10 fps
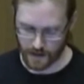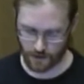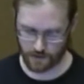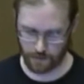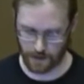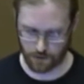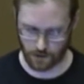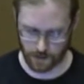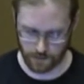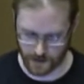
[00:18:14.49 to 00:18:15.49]
Now the main
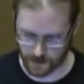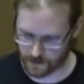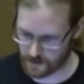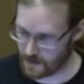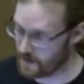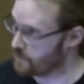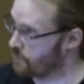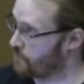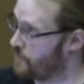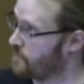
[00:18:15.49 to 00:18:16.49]
problem here is,
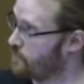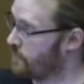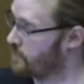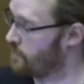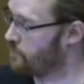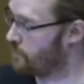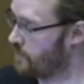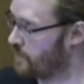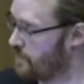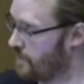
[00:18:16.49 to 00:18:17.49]
you already saw it
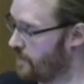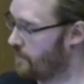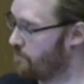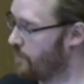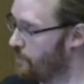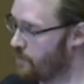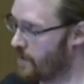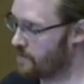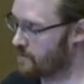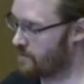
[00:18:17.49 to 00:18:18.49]
before, if you
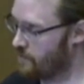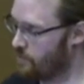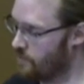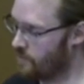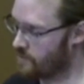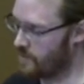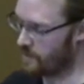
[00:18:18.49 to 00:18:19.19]
ask 2 clocks